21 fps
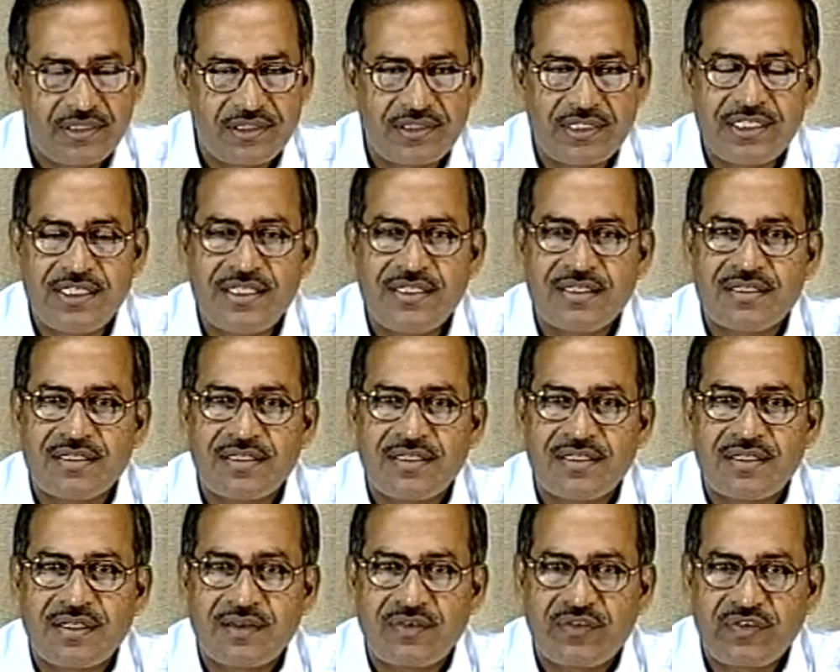
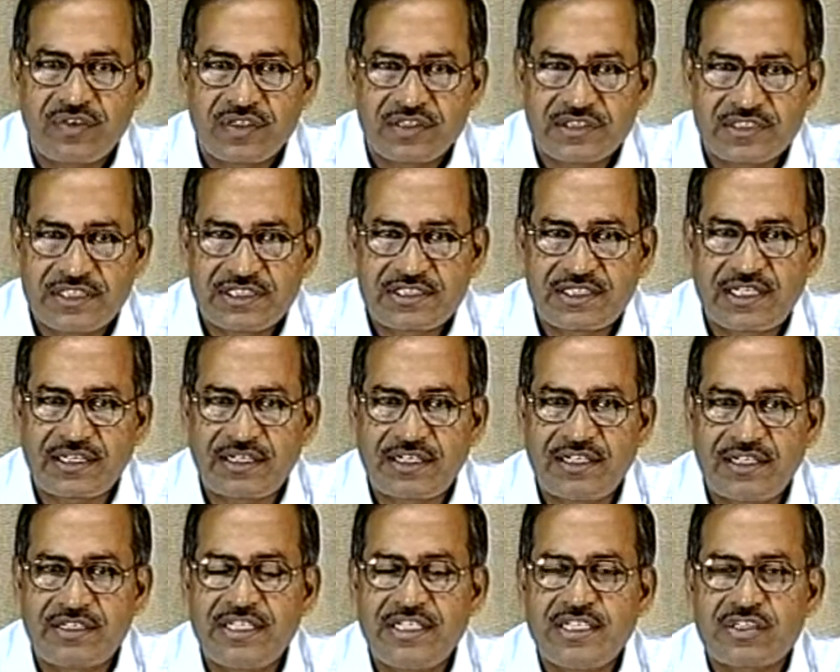the
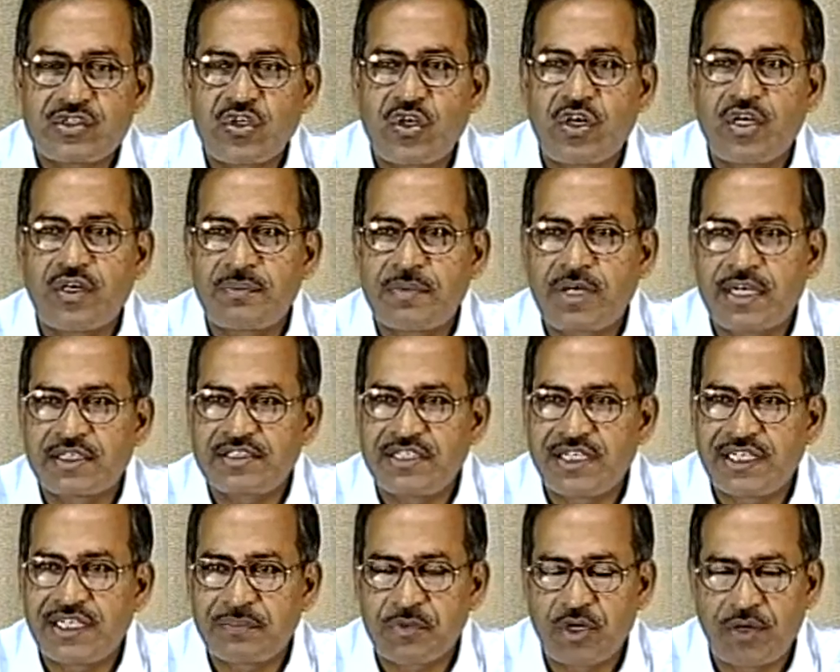circuitry is not
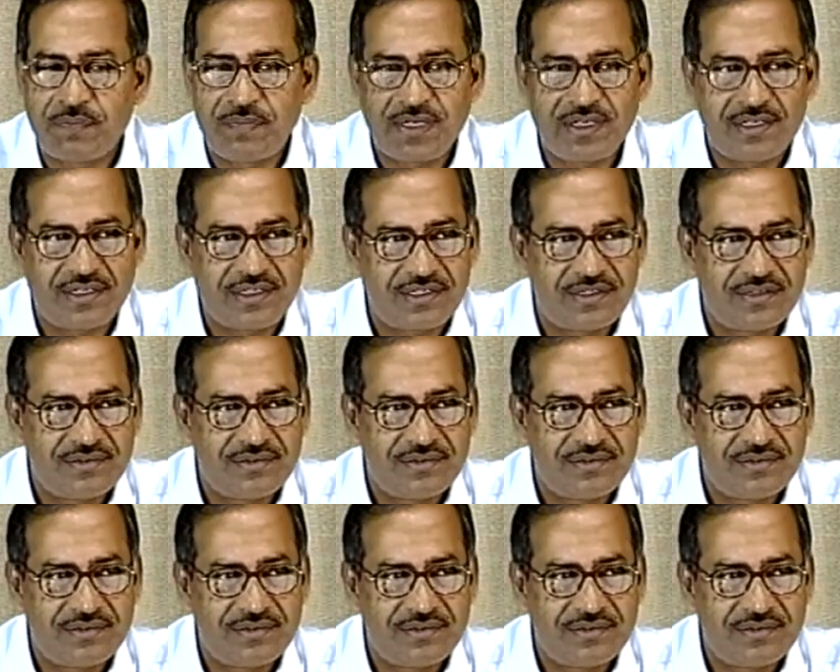functioning properly.